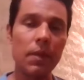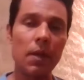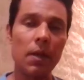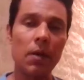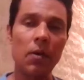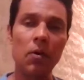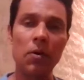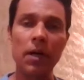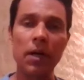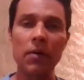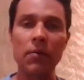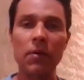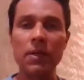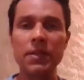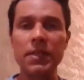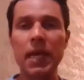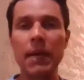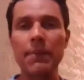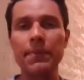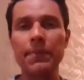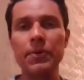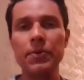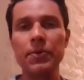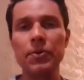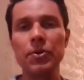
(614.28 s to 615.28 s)
Look at what's
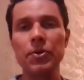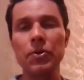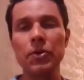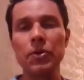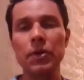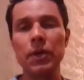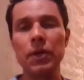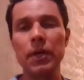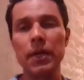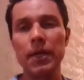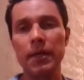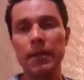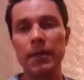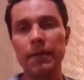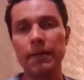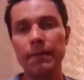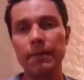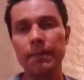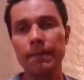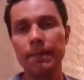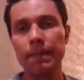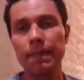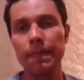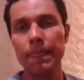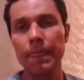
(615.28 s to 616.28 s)
happened to Ukraine.
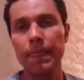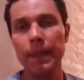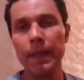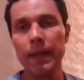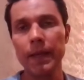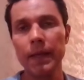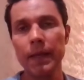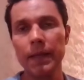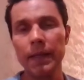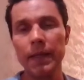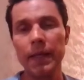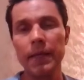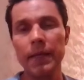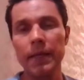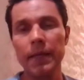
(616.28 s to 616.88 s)
They had